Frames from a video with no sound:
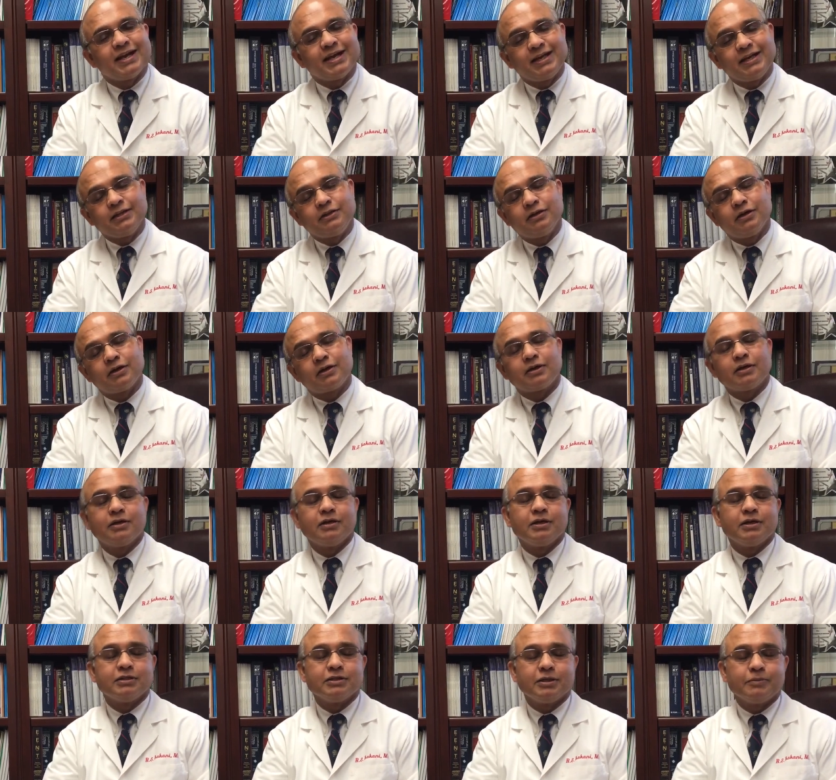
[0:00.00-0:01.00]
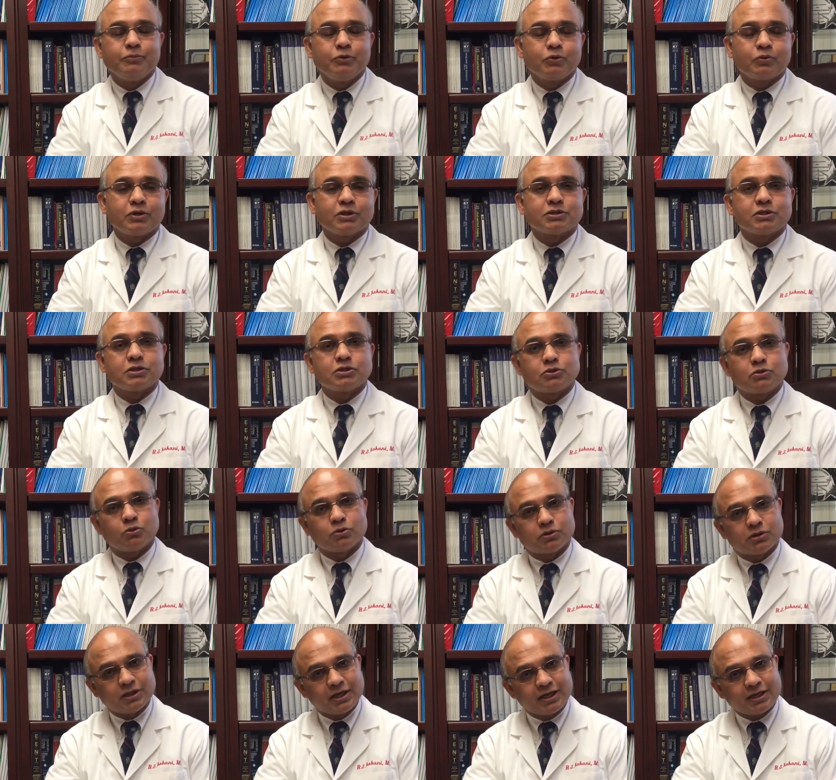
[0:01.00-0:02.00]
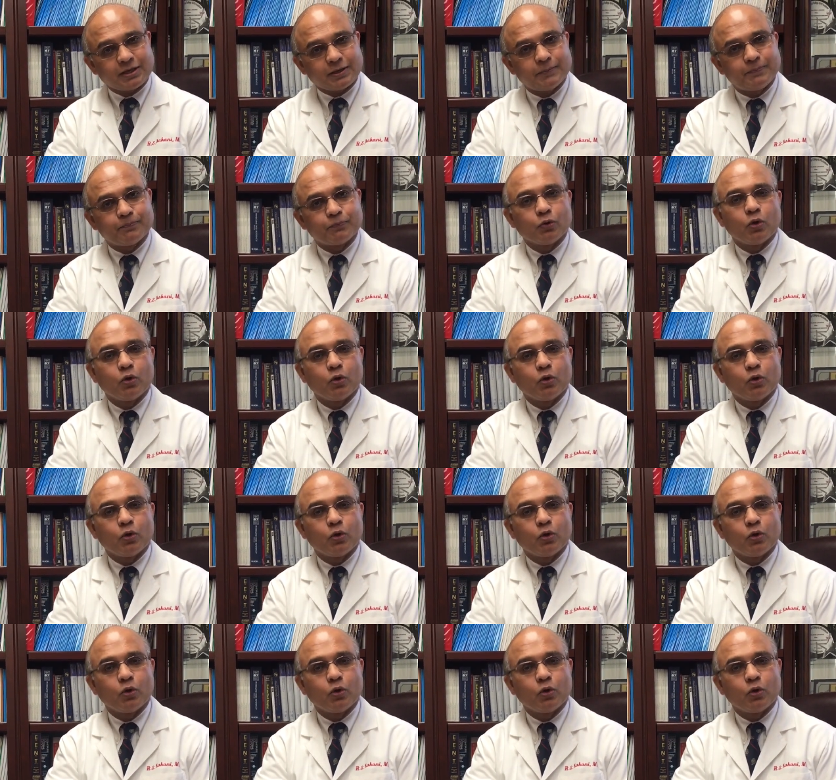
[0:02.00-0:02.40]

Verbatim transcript: Either the mucus is too thick